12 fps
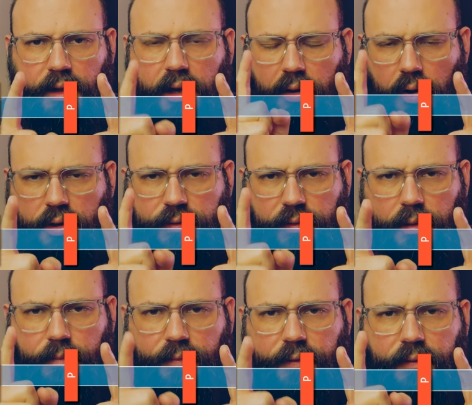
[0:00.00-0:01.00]
It goes
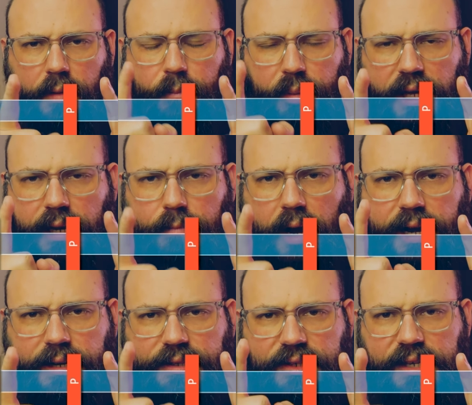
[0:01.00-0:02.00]
from, from P
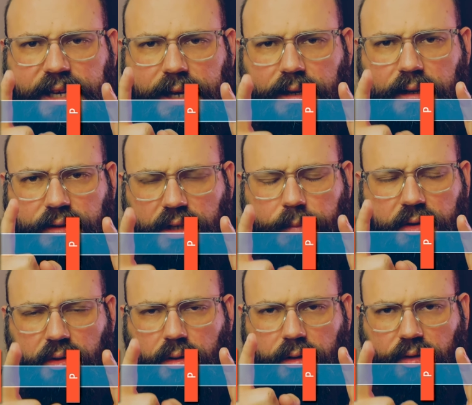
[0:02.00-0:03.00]
minus C sub,
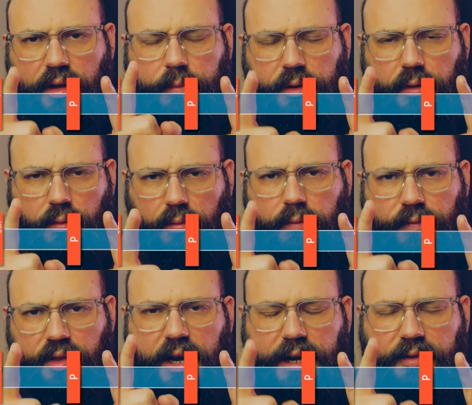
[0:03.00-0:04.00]
the, sub U
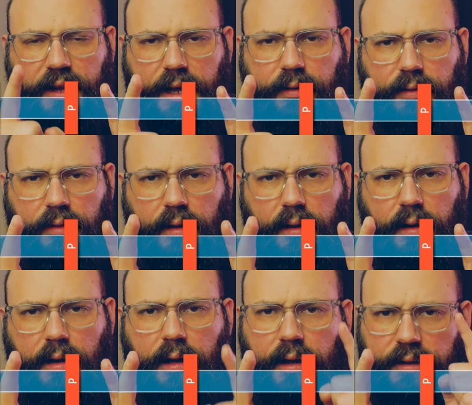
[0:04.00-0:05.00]
for the United States
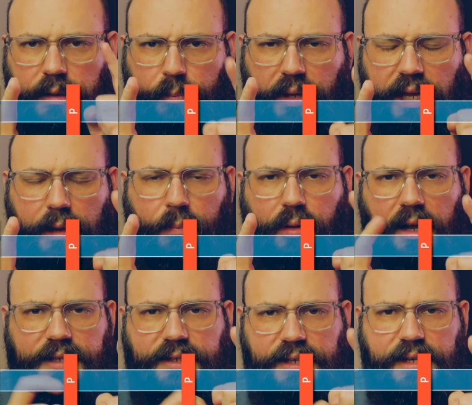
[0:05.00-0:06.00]
to P
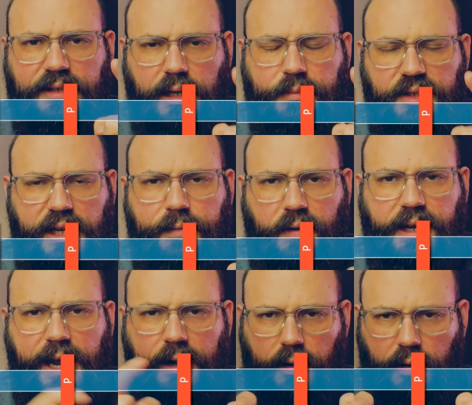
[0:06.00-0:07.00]
plus C sub C for
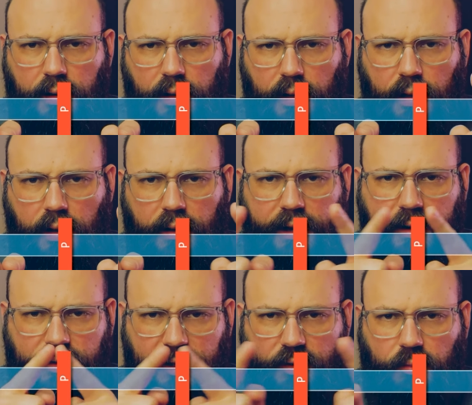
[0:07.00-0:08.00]
Canada.
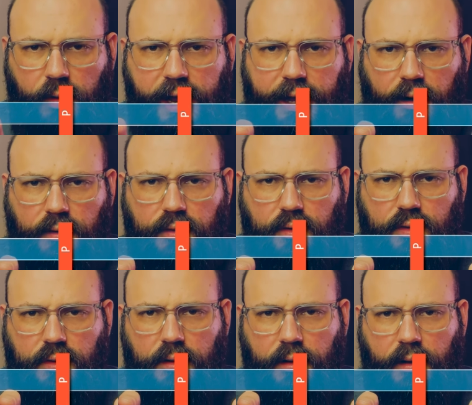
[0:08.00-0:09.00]
Here's this
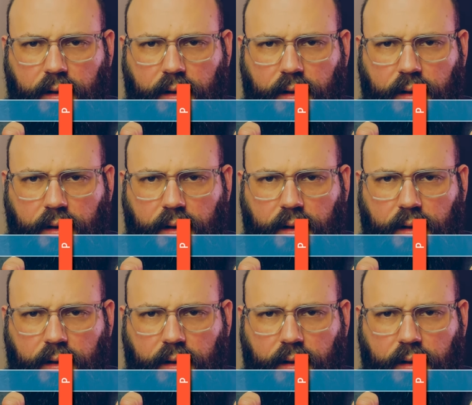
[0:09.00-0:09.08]
range.